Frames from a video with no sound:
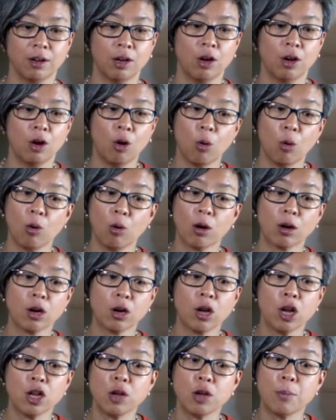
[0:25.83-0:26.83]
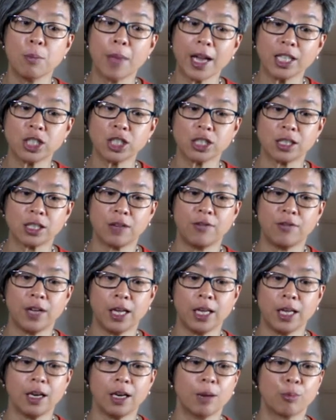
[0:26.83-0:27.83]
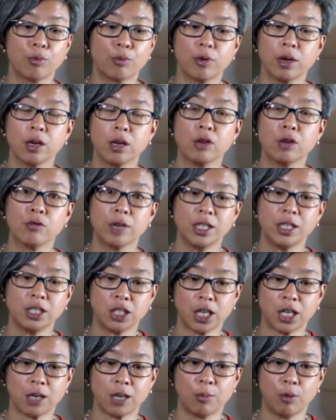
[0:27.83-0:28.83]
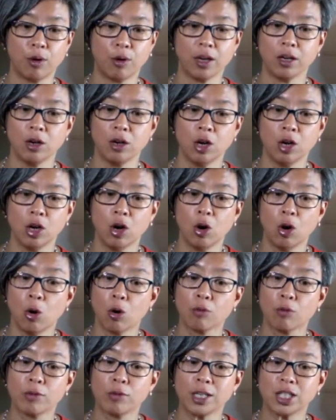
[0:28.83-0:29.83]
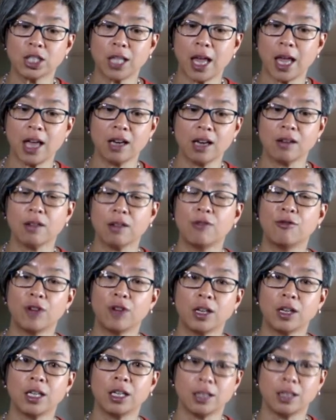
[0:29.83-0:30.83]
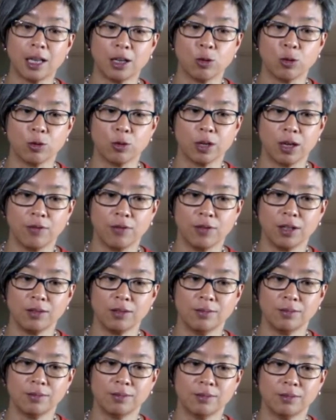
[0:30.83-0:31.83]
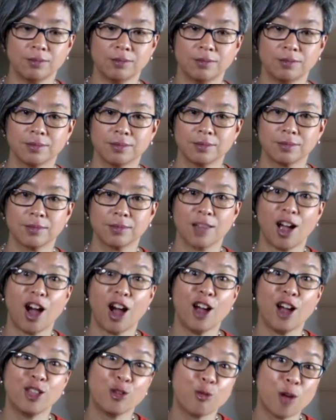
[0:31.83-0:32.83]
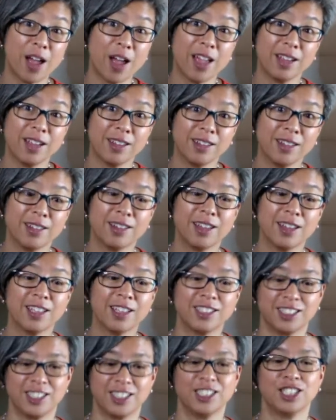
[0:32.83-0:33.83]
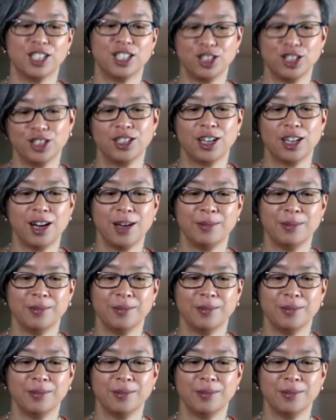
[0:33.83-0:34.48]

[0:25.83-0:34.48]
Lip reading: Or you may just have hit a pre-agreed checkpoint or reached the end of the funding that you were given. Either way, it's decision time.